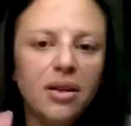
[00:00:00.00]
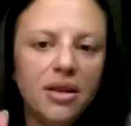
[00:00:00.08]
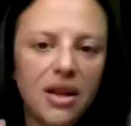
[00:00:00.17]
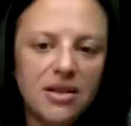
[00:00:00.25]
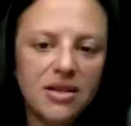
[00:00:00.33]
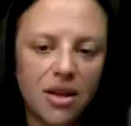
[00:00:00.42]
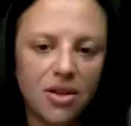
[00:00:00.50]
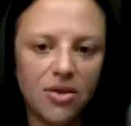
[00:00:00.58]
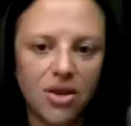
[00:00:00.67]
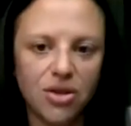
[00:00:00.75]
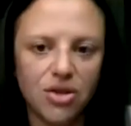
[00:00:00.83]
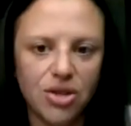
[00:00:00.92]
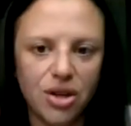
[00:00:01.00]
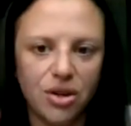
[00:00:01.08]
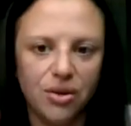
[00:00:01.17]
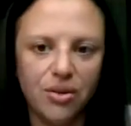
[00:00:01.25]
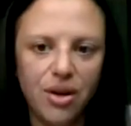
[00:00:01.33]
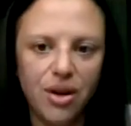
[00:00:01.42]
things that you can
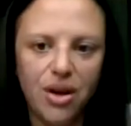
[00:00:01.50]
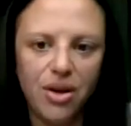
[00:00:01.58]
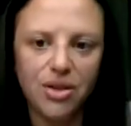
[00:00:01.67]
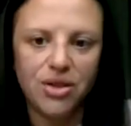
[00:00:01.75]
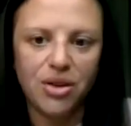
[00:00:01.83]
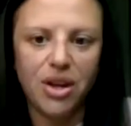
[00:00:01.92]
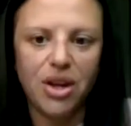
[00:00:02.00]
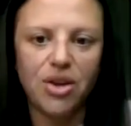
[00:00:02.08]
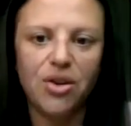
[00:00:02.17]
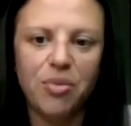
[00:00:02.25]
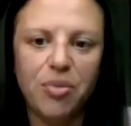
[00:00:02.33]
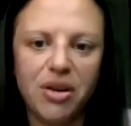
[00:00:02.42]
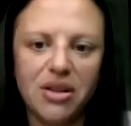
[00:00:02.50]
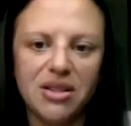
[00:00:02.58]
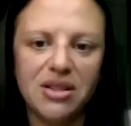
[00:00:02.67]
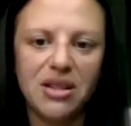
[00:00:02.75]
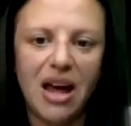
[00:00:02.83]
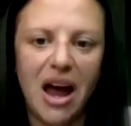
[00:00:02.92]
do. So like you can put a
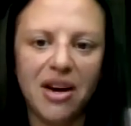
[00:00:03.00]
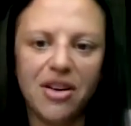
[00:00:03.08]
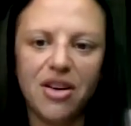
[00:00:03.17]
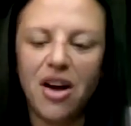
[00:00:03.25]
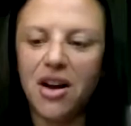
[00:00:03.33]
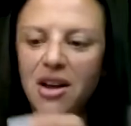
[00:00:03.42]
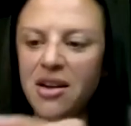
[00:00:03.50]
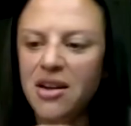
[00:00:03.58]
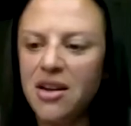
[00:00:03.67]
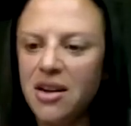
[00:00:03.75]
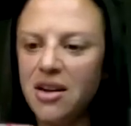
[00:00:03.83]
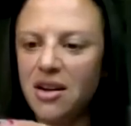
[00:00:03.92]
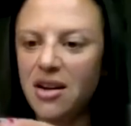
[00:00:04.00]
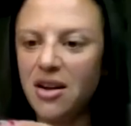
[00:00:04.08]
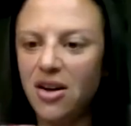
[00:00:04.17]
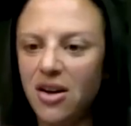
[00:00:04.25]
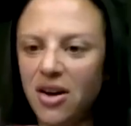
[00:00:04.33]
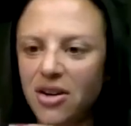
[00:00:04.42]
slider on
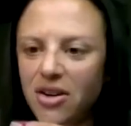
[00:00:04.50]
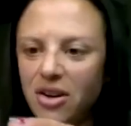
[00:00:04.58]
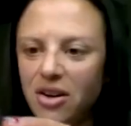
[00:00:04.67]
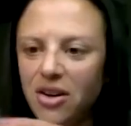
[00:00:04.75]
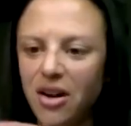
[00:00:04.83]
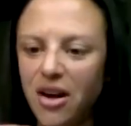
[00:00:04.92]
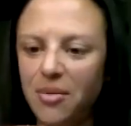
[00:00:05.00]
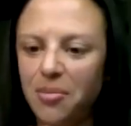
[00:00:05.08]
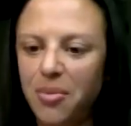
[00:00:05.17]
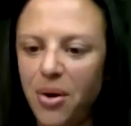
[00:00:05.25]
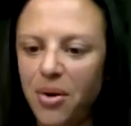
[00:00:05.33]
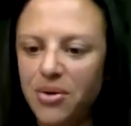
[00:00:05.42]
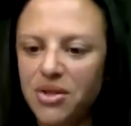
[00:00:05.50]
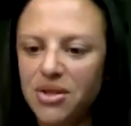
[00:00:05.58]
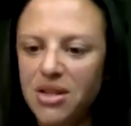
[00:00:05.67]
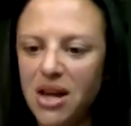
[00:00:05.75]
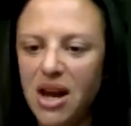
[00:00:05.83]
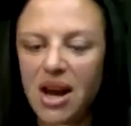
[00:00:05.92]
your
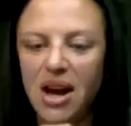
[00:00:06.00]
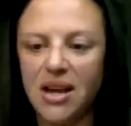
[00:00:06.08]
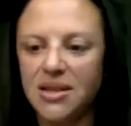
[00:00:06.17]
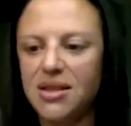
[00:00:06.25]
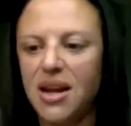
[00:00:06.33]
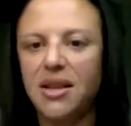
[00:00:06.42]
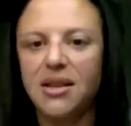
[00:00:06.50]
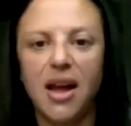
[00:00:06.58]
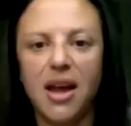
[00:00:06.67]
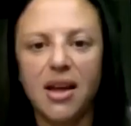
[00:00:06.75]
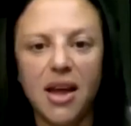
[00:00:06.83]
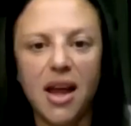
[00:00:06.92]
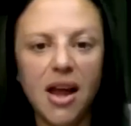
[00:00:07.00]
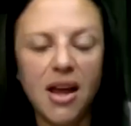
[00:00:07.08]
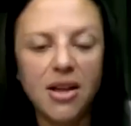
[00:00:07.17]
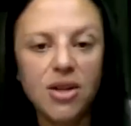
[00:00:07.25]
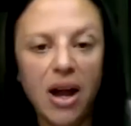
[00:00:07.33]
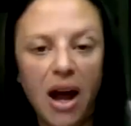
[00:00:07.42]
post and say like
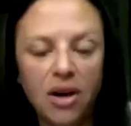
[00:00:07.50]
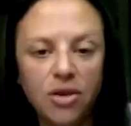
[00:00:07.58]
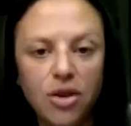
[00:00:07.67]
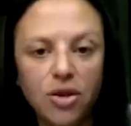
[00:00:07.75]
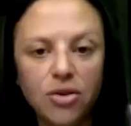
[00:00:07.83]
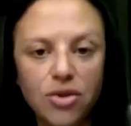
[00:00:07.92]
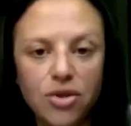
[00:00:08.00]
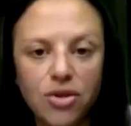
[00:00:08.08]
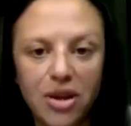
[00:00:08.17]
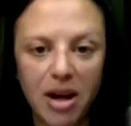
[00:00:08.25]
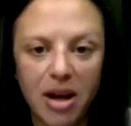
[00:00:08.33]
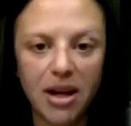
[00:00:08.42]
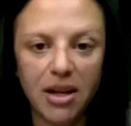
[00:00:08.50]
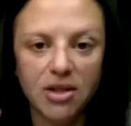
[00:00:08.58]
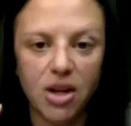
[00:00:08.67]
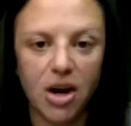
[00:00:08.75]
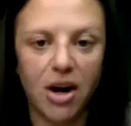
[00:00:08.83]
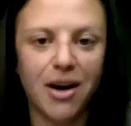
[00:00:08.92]
how cute do you think my
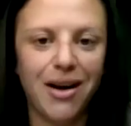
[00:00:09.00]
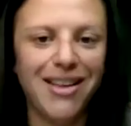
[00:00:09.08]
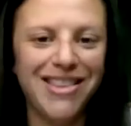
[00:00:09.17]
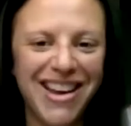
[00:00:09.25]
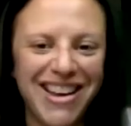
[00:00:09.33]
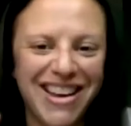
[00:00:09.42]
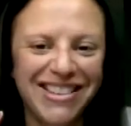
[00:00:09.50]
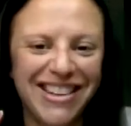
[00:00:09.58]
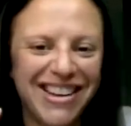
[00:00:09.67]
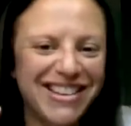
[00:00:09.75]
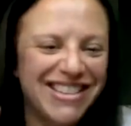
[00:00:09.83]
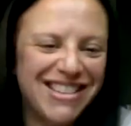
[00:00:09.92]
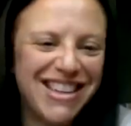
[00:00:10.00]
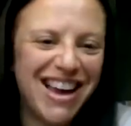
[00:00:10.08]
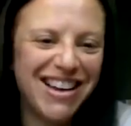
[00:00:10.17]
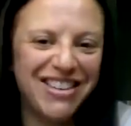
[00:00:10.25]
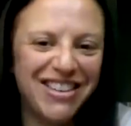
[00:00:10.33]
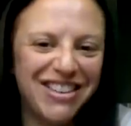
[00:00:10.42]
kids are? And they can like
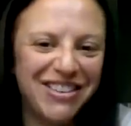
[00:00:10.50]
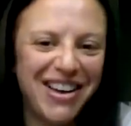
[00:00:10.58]
slide it all the